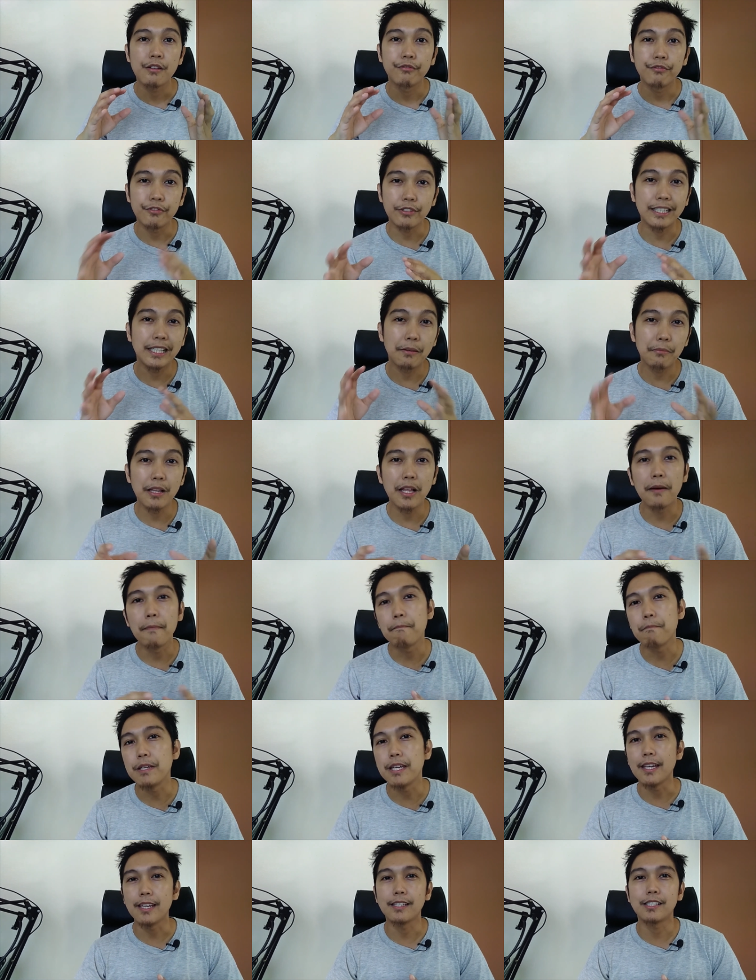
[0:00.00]
freedom lab
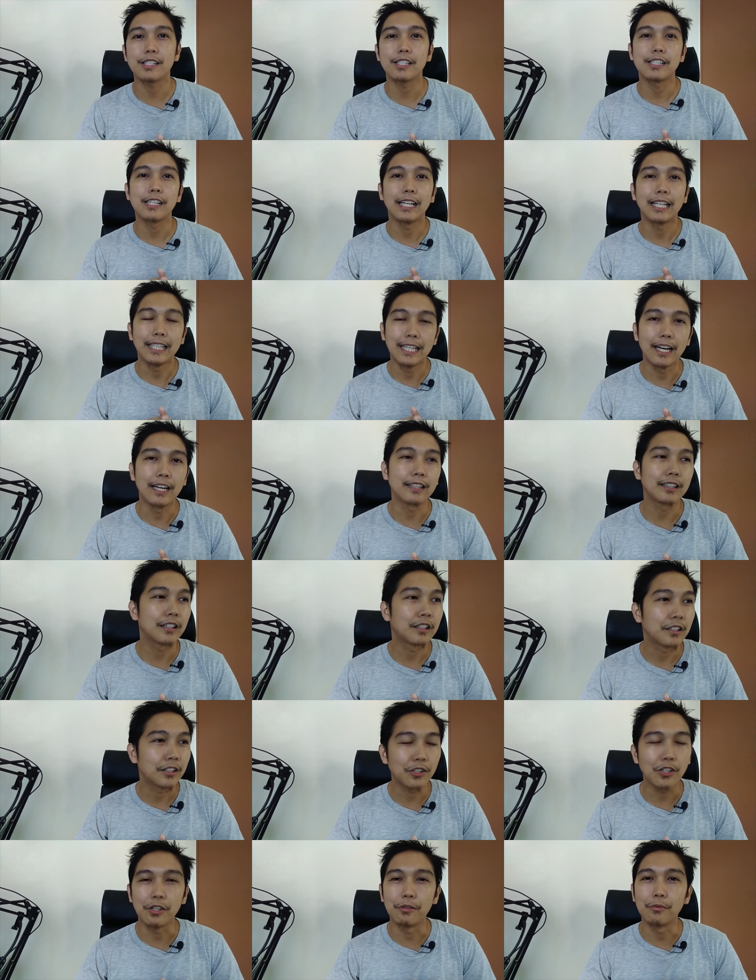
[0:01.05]
p h
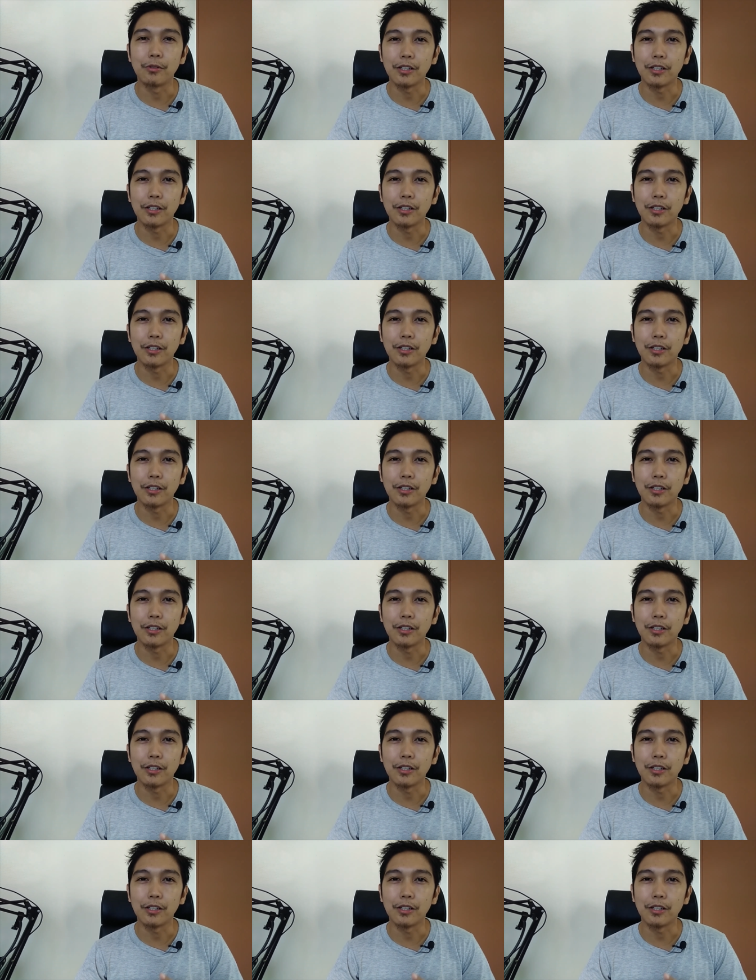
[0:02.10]
dot com.